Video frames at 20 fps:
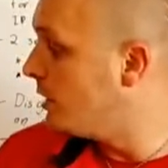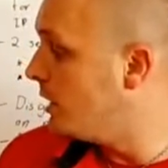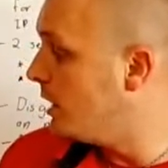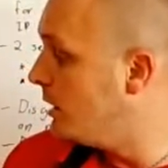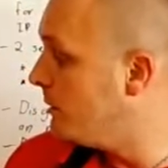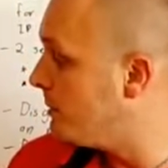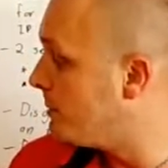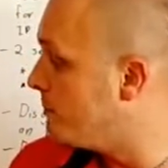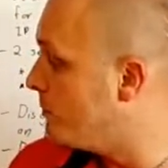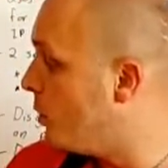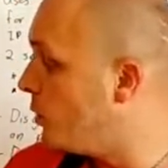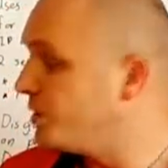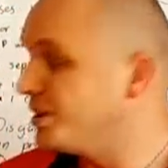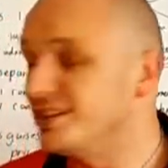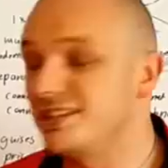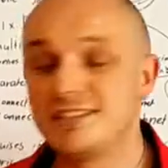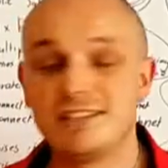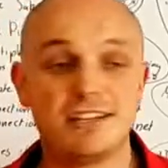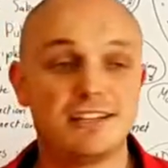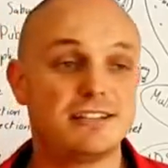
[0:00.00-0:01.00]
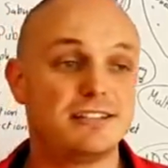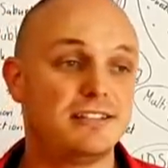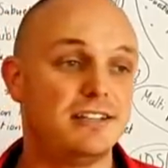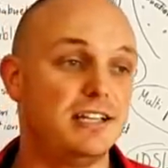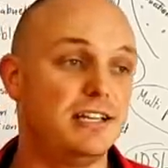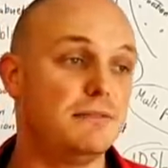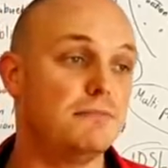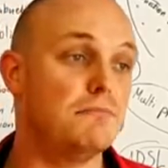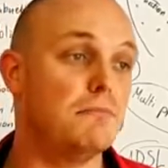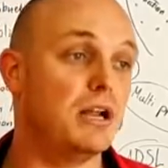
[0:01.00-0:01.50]
a little bit more than
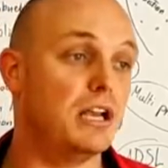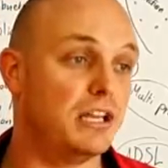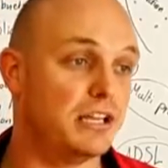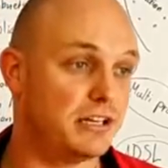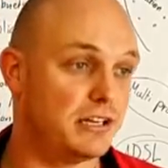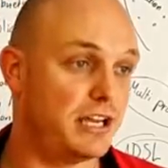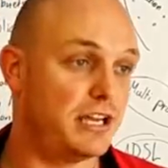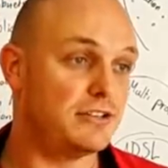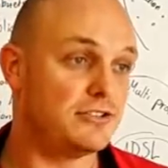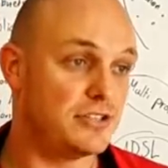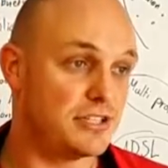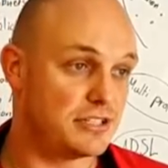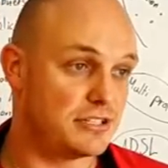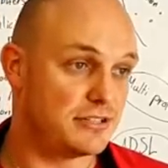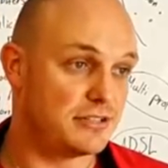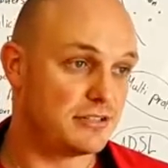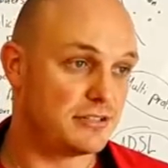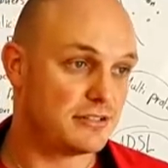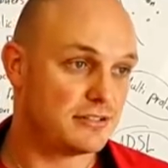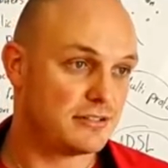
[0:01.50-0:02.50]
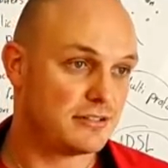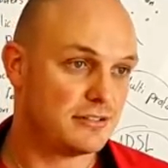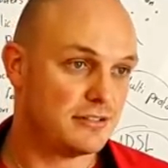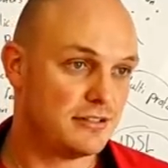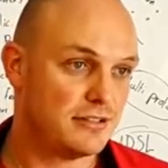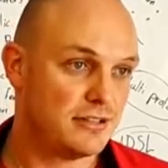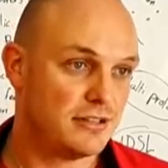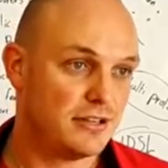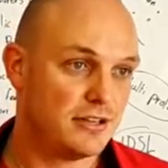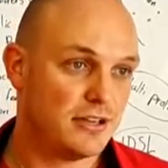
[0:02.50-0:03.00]
16 million addresses.
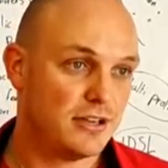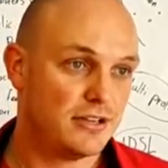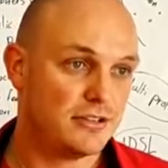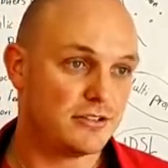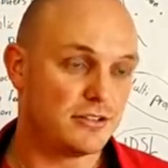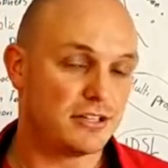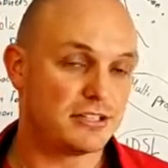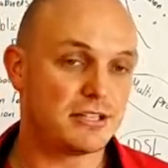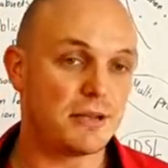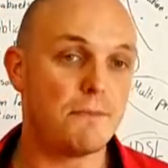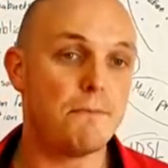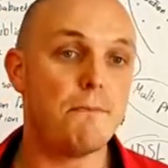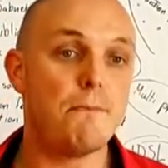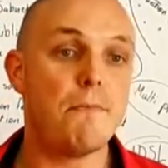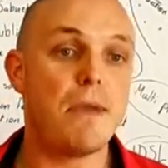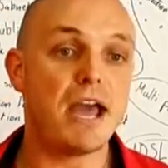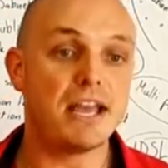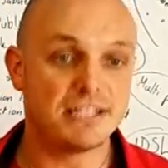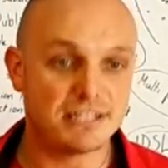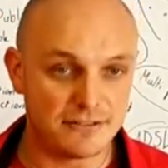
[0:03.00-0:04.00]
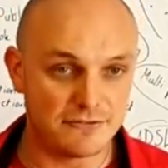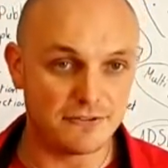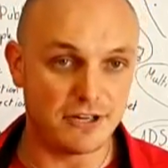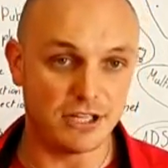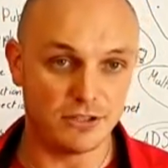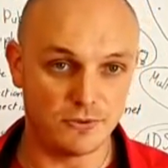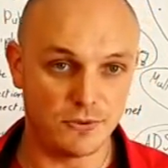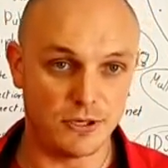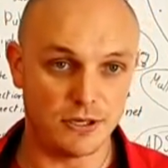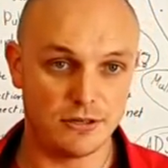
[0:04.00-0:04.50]
So that's a massive
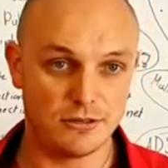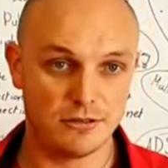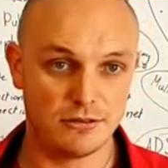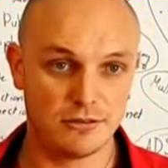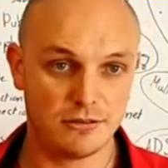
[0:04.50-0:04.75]
network.